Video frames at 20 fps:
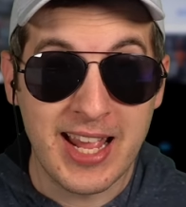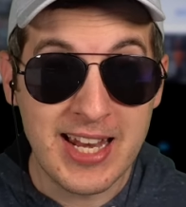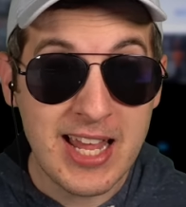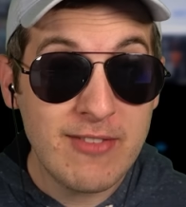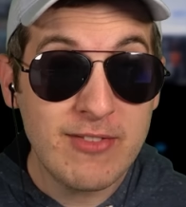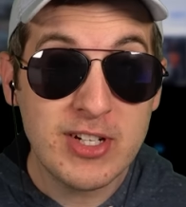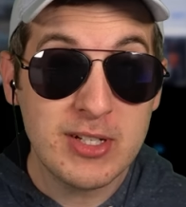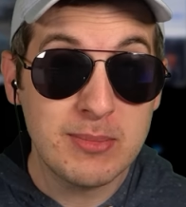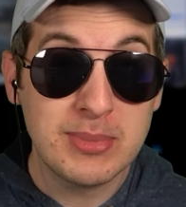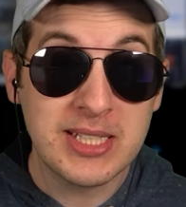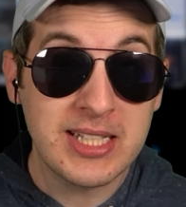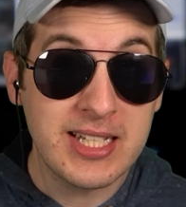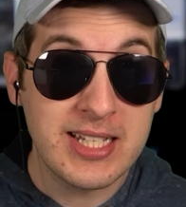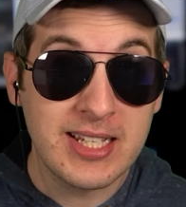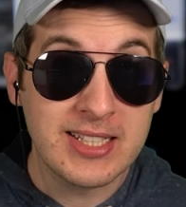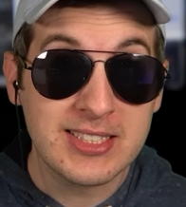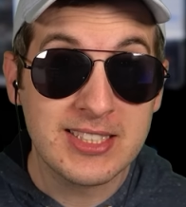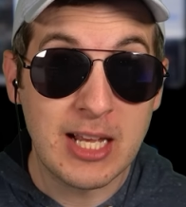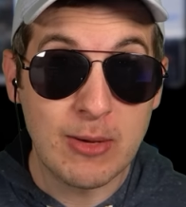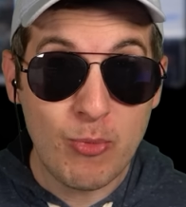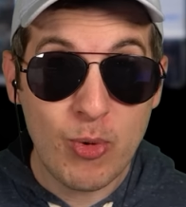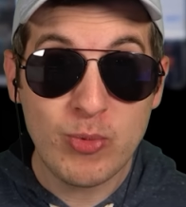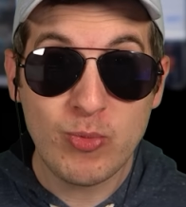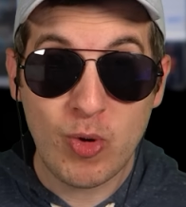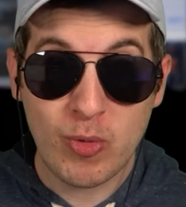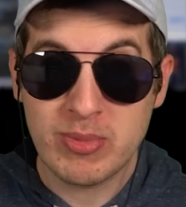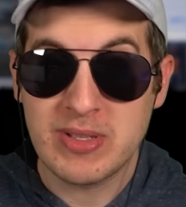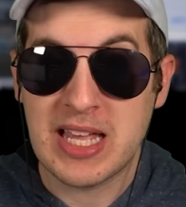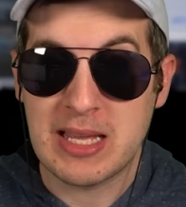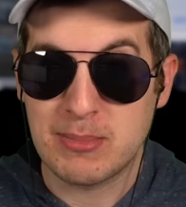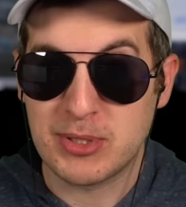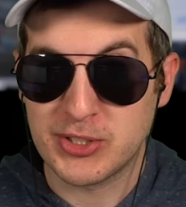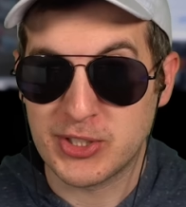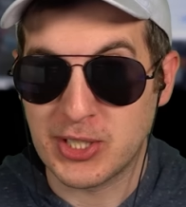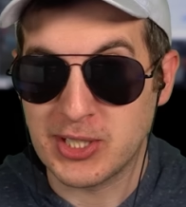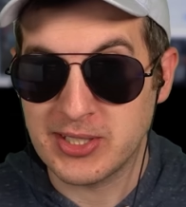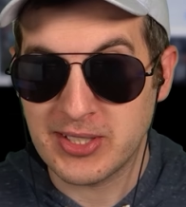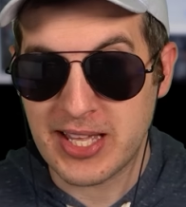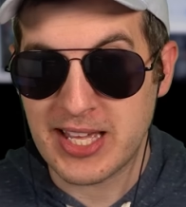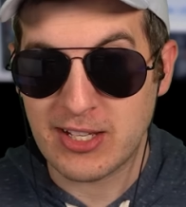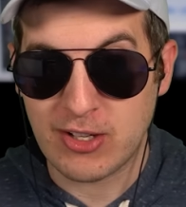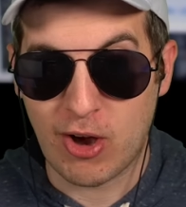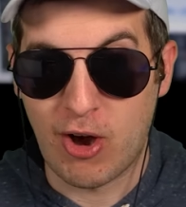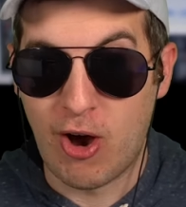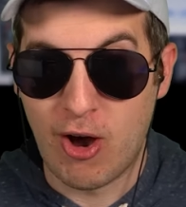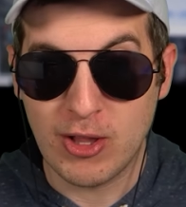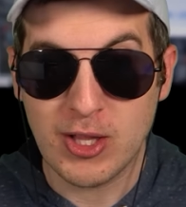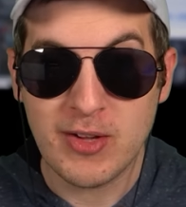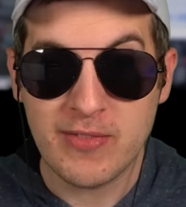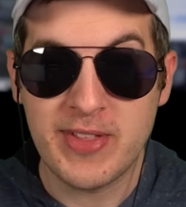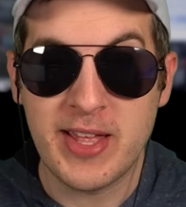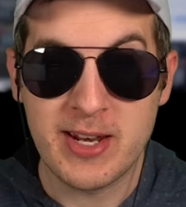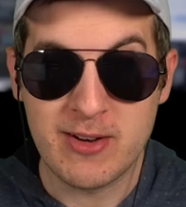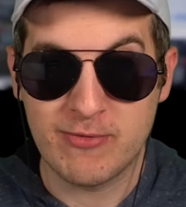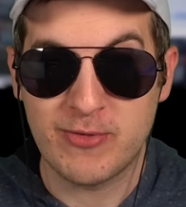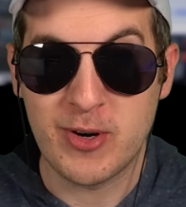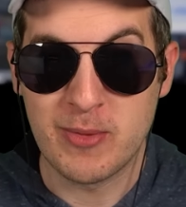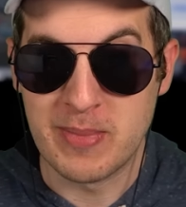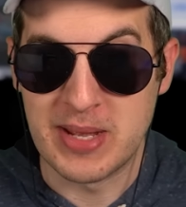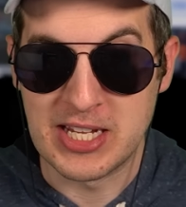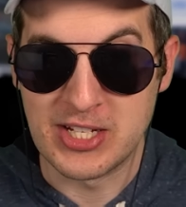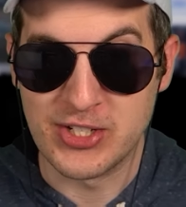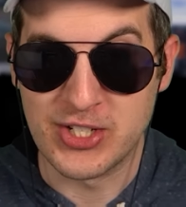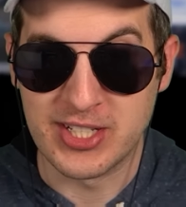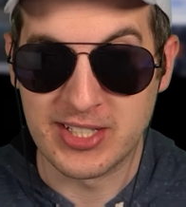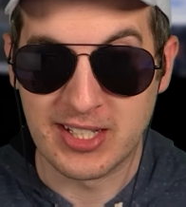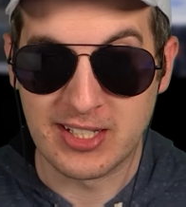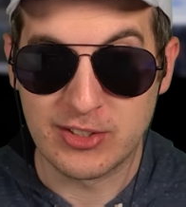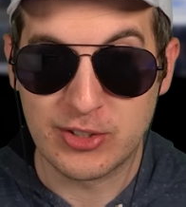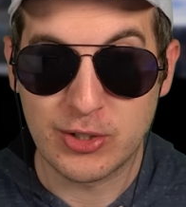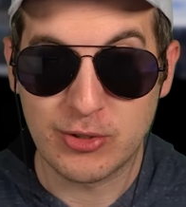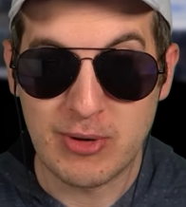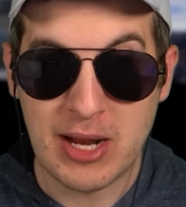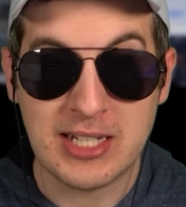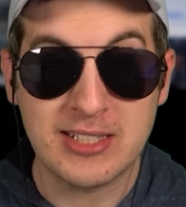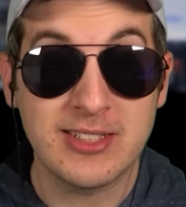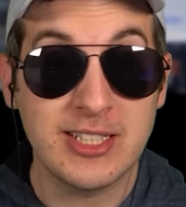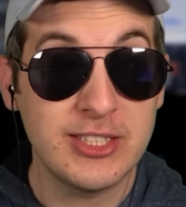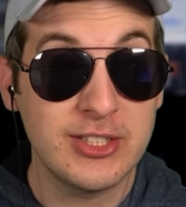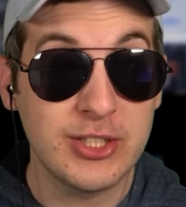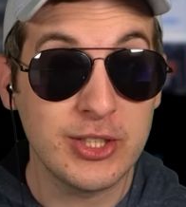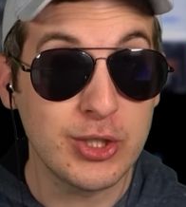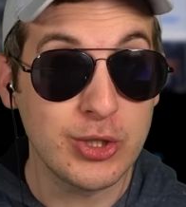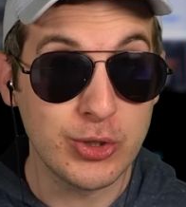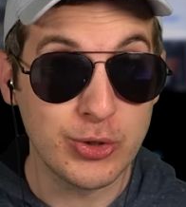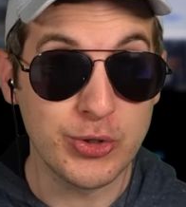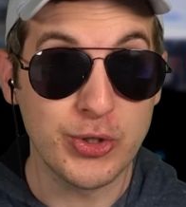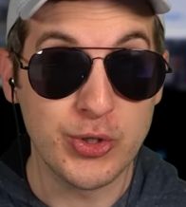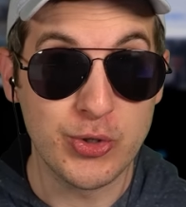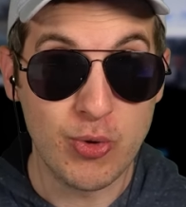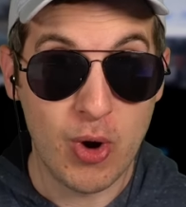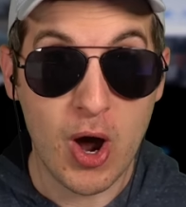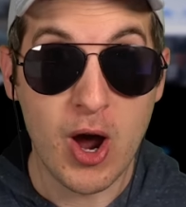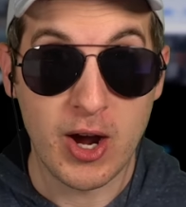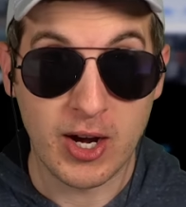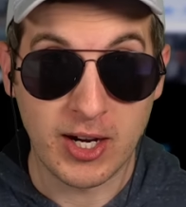inevitably, someone will be able to link all of that information directly to who you